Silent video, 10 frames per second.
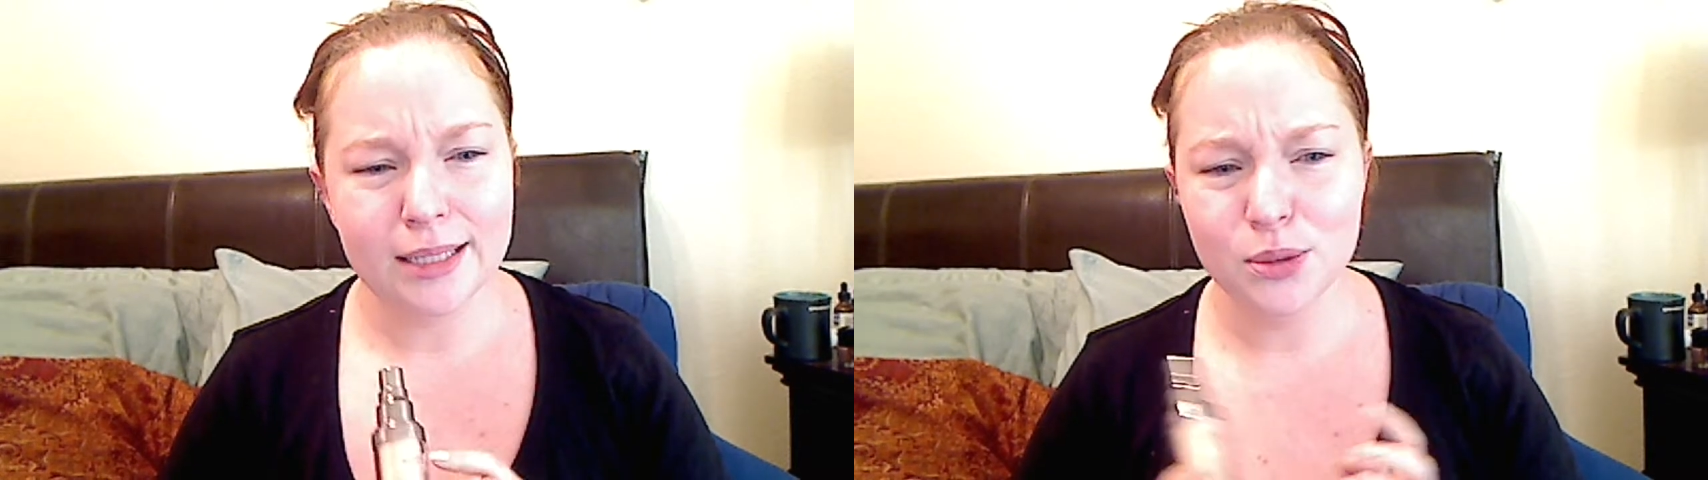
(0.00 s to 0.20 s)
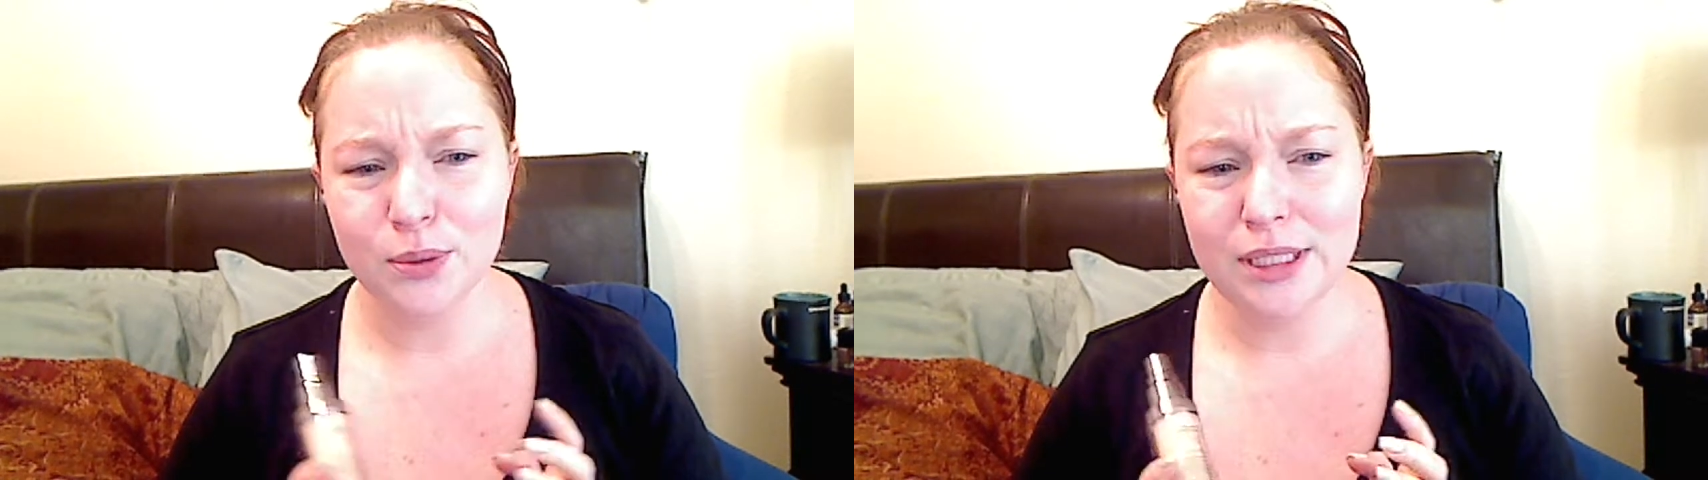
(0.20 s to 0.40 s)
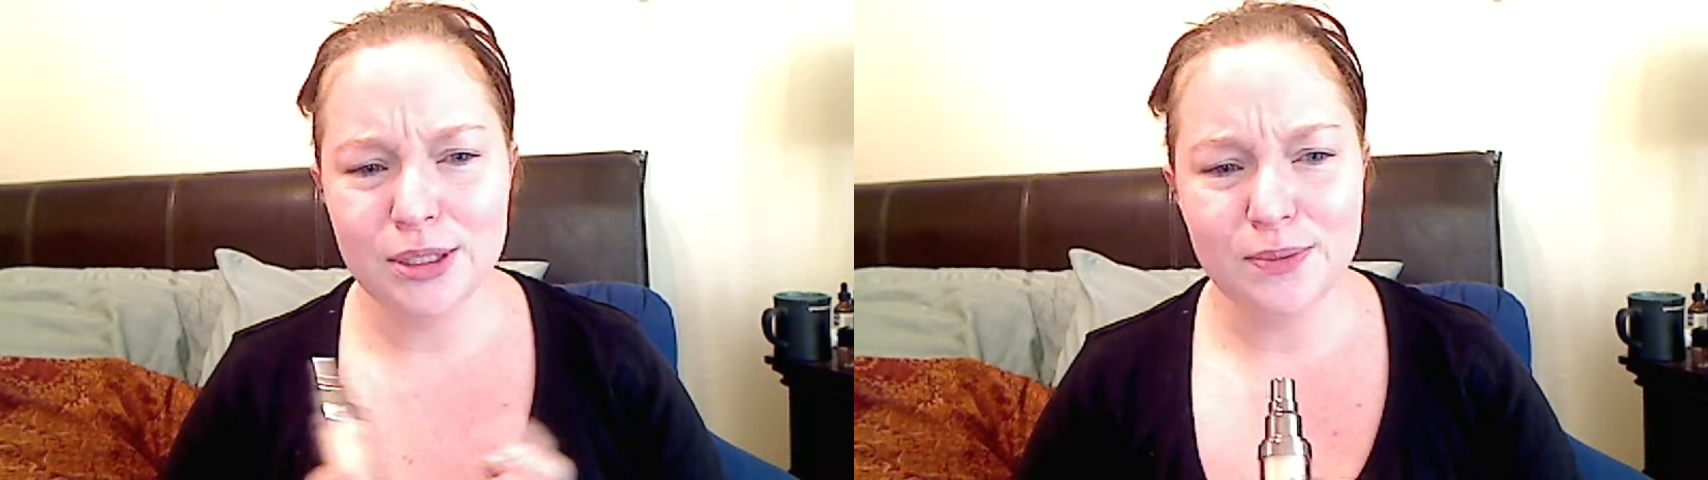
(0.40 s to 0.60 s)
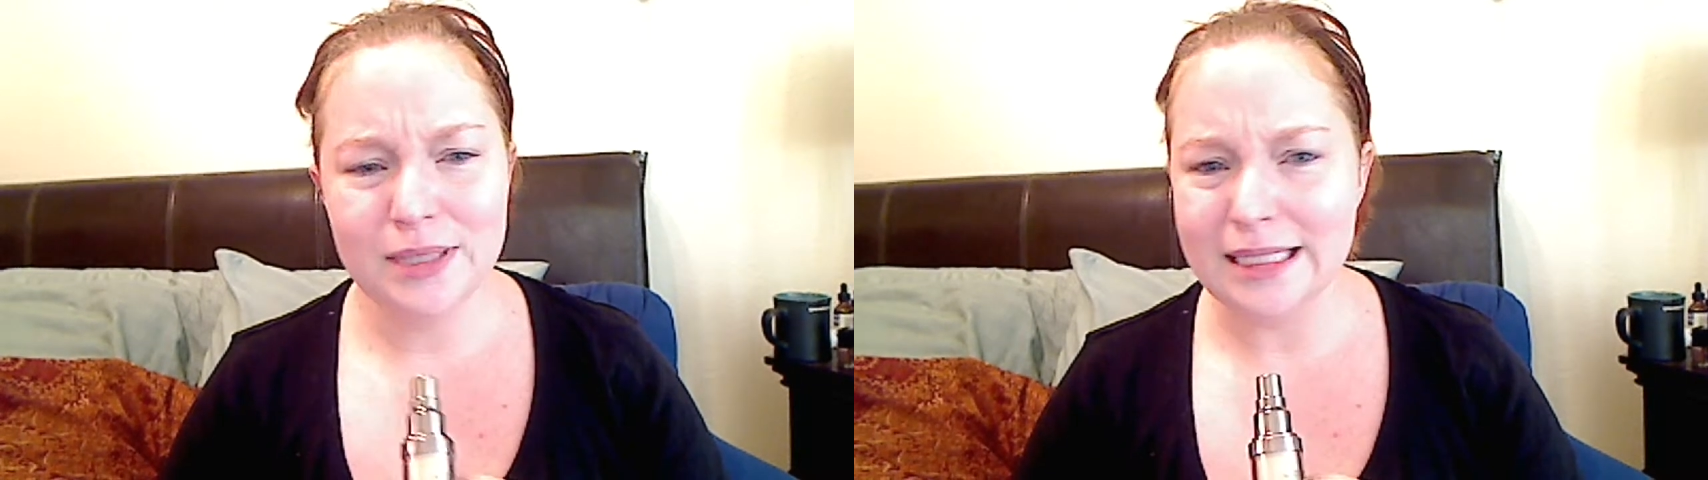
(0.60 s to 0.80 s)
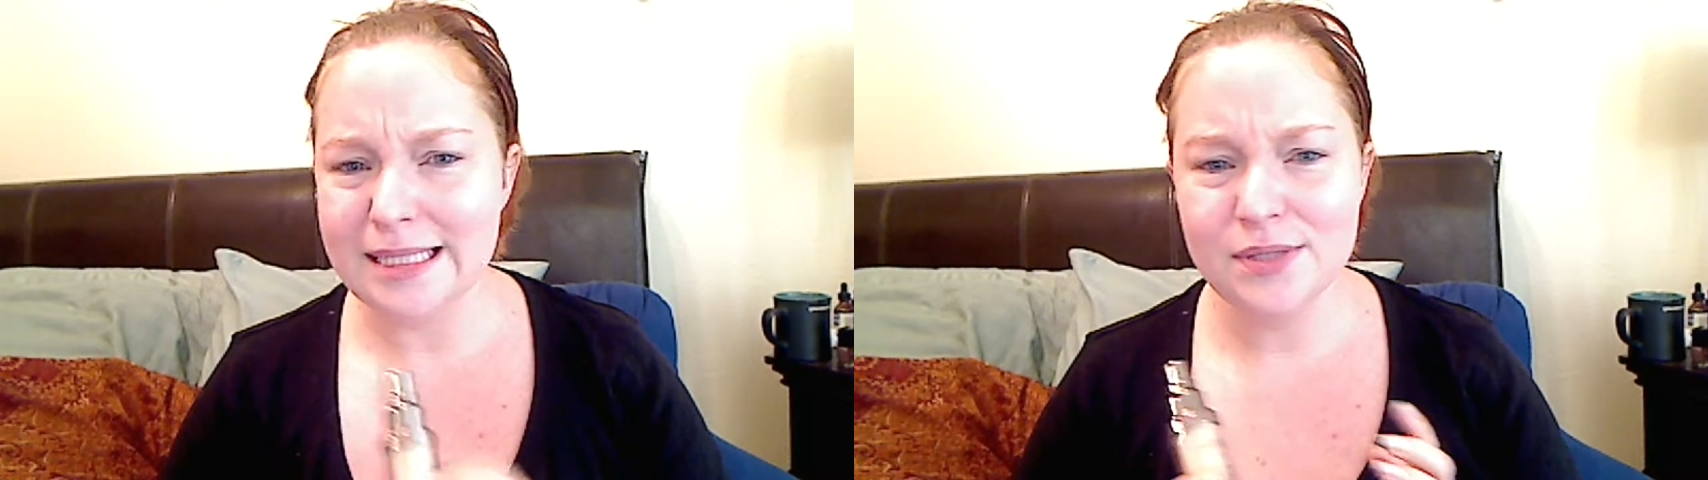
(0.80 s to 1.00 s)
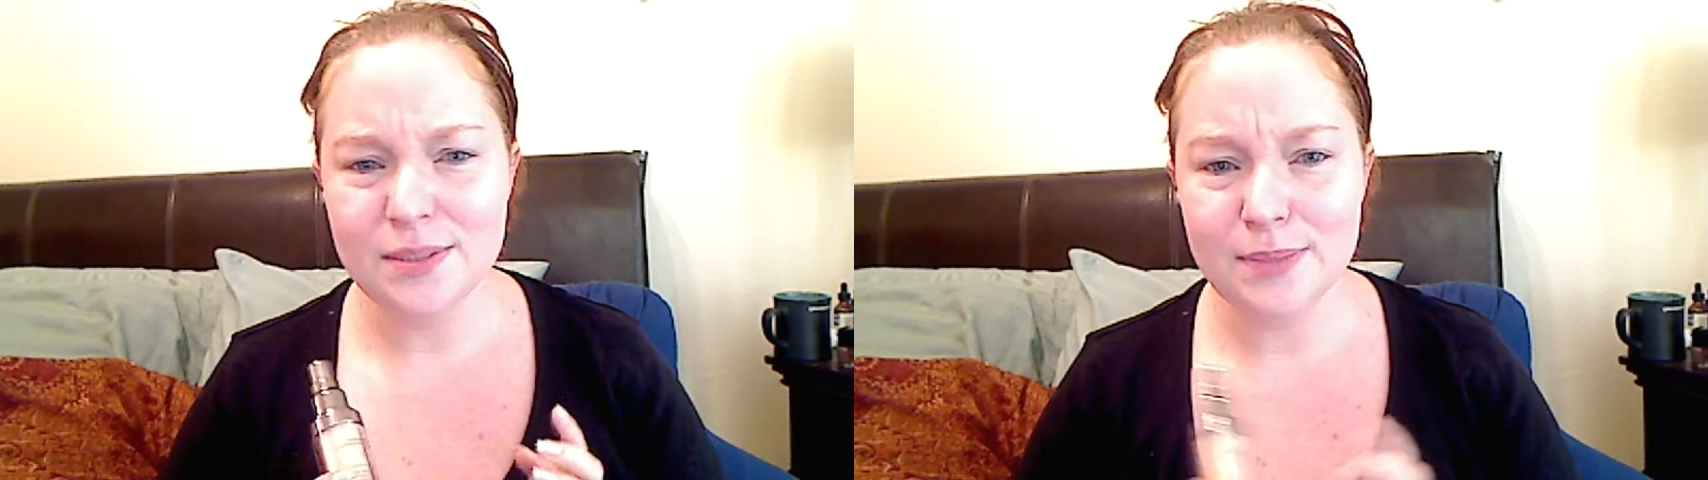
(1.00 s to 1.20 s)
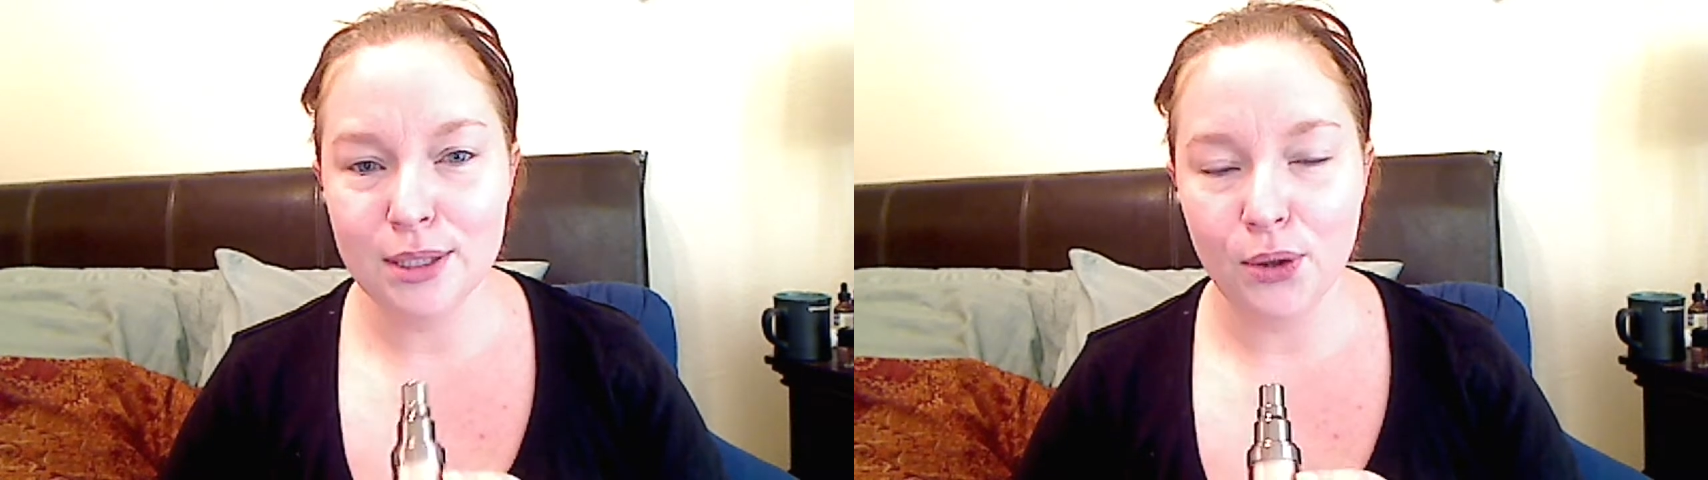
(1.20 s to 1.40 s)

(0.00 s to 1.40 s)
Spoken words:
22 minutes. That was a bit